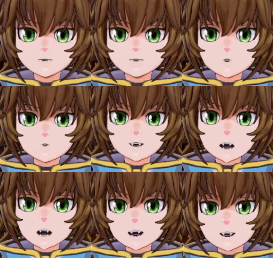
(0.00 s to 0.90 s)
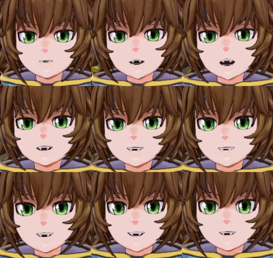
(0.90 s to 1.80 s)
lock by this
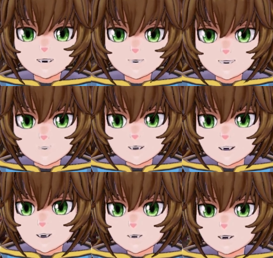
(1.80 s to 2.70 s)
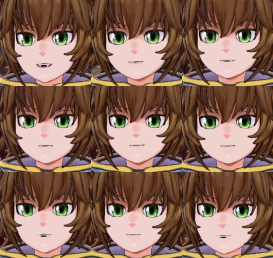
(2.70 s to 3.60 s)
killer. So it's going to be
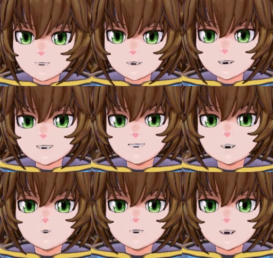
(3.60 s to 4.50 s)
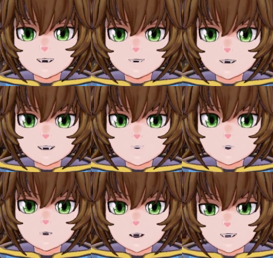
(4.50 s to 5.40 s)
very similar to the Skull
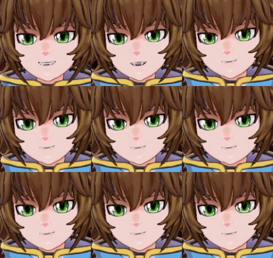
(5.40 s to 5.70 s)
Merchant.